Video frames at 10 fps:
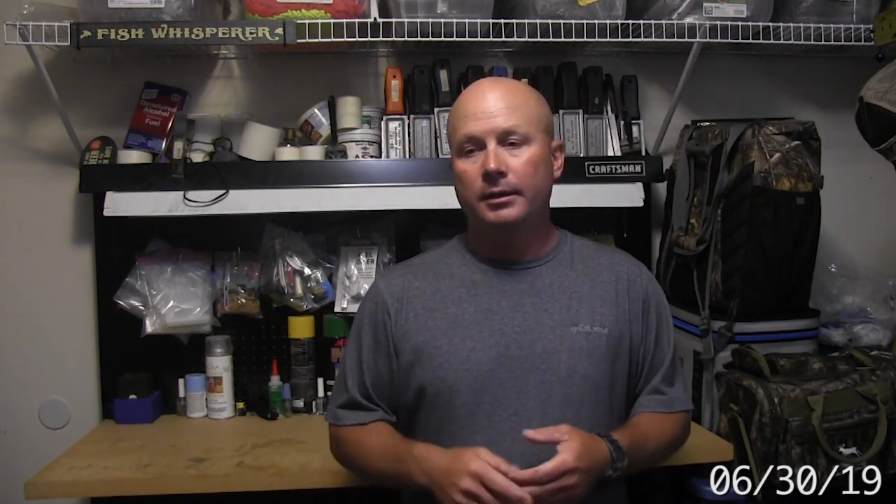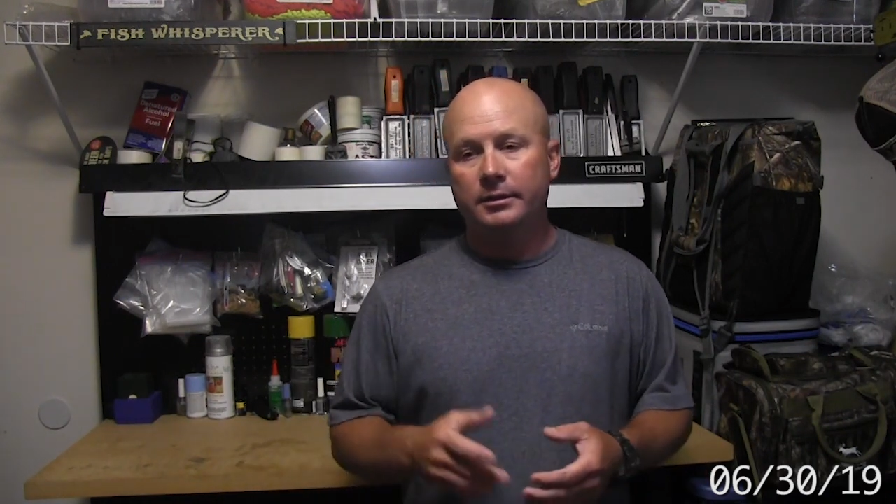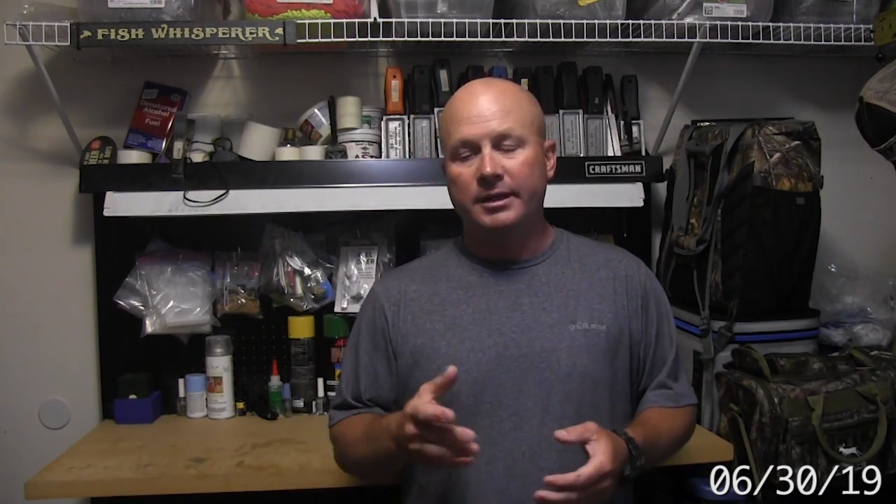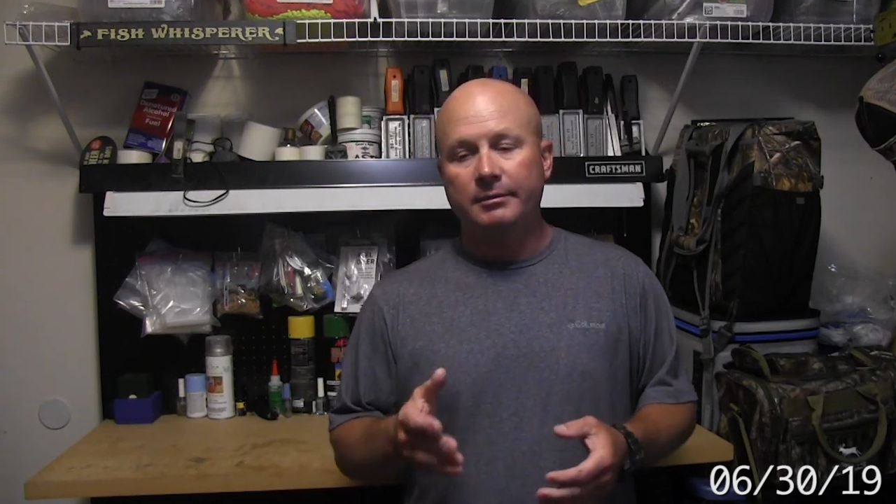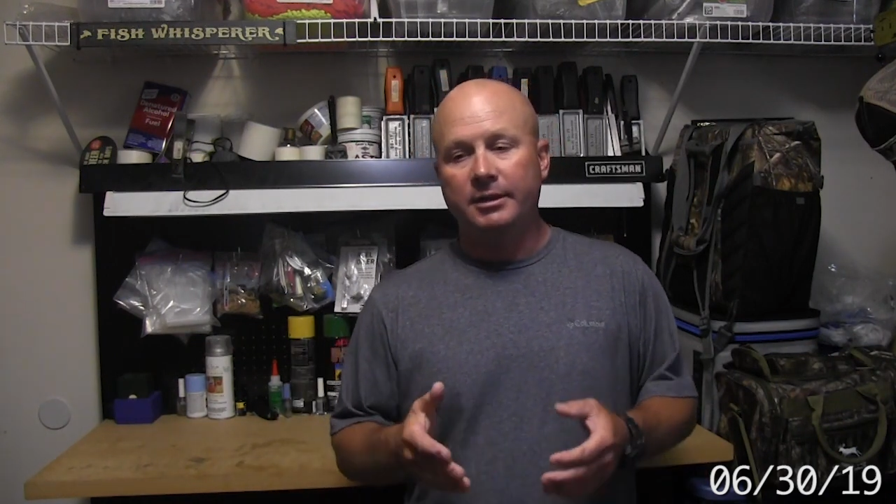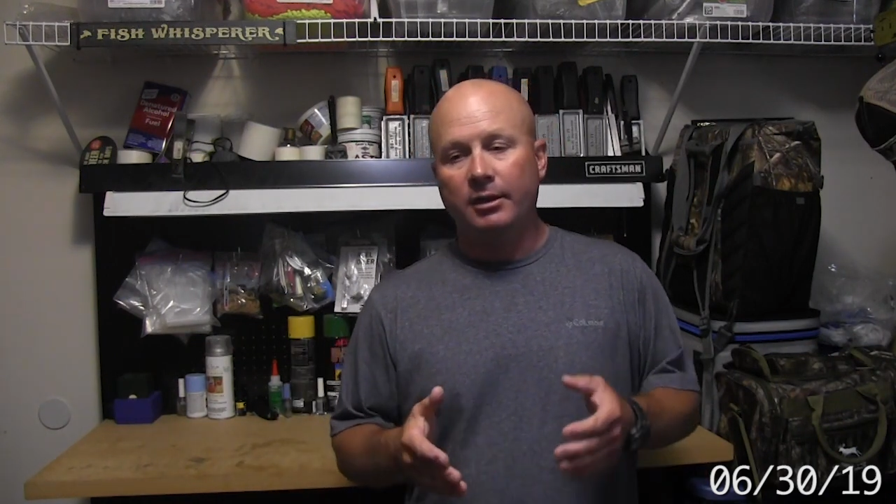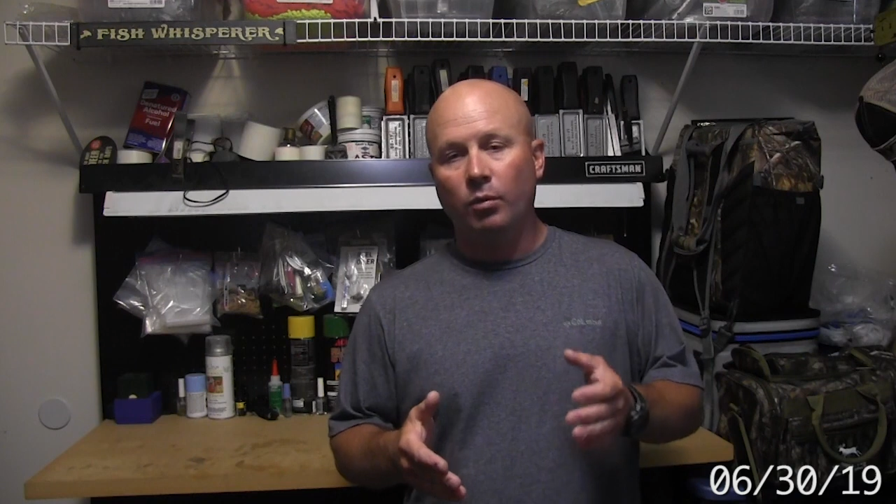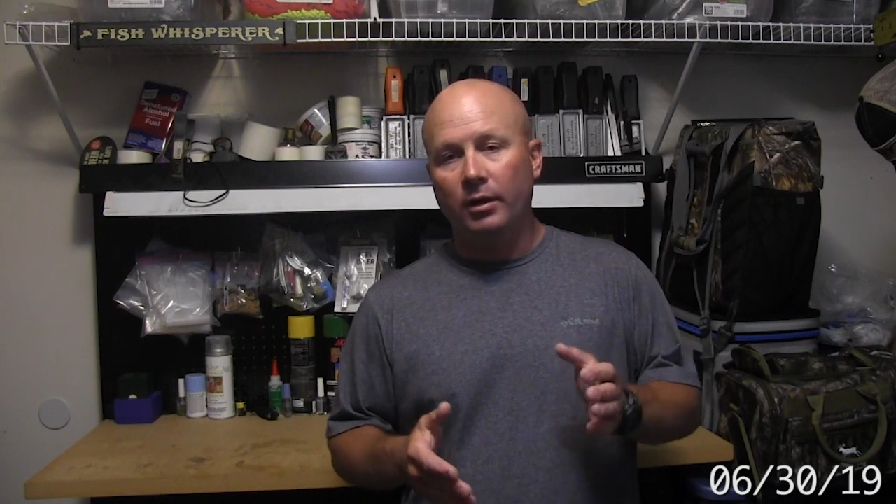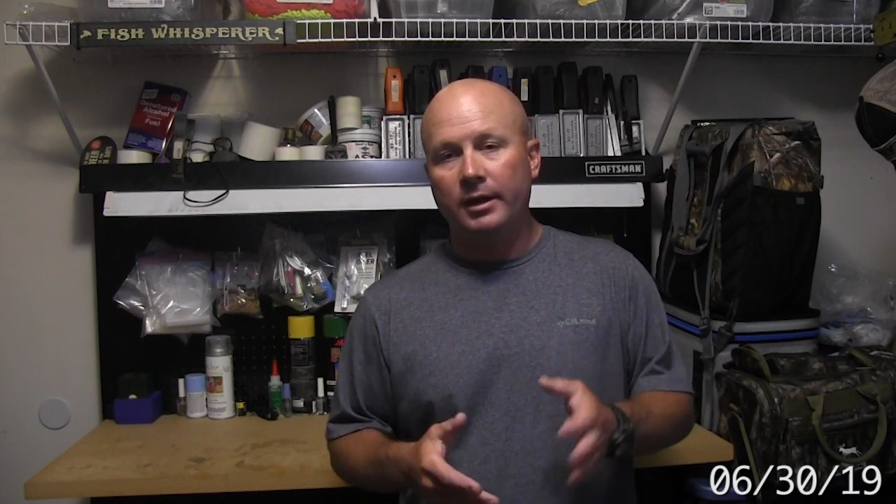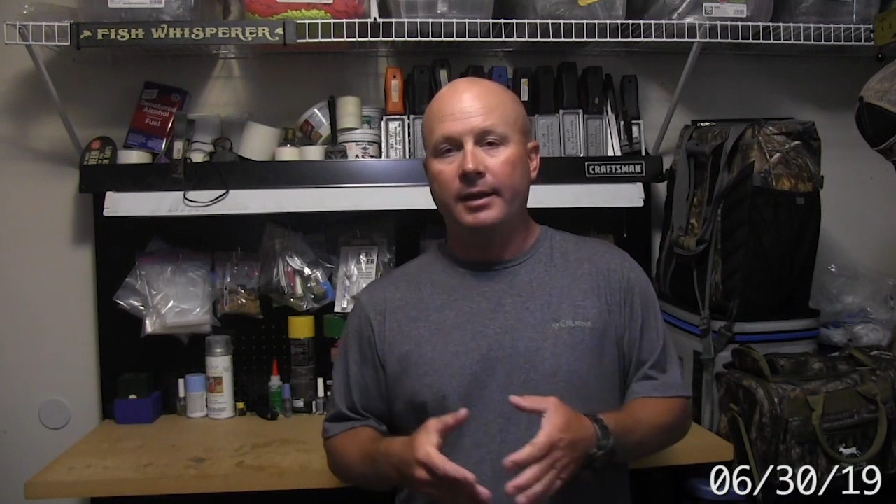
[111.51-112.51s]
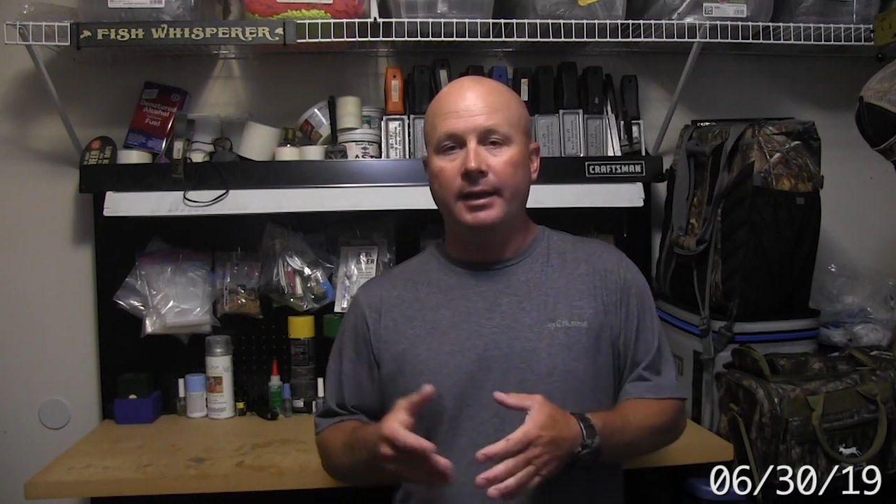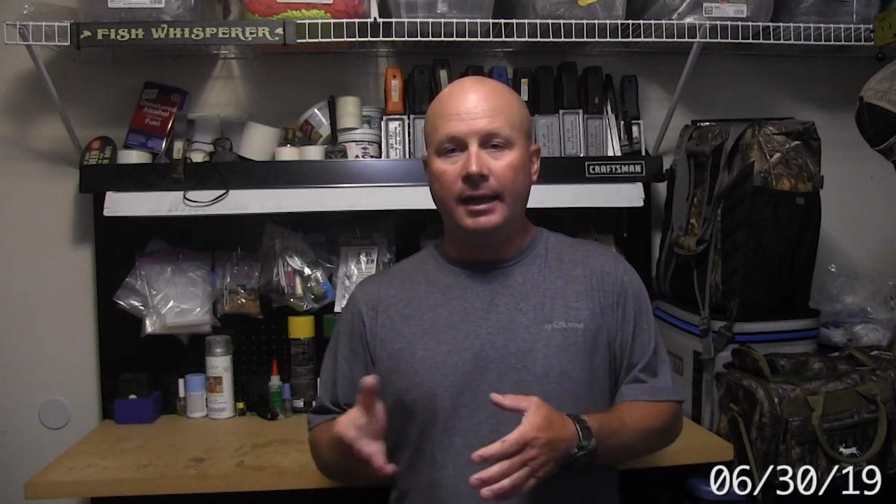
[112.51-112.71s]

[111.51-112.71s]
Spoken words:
Seems like one day they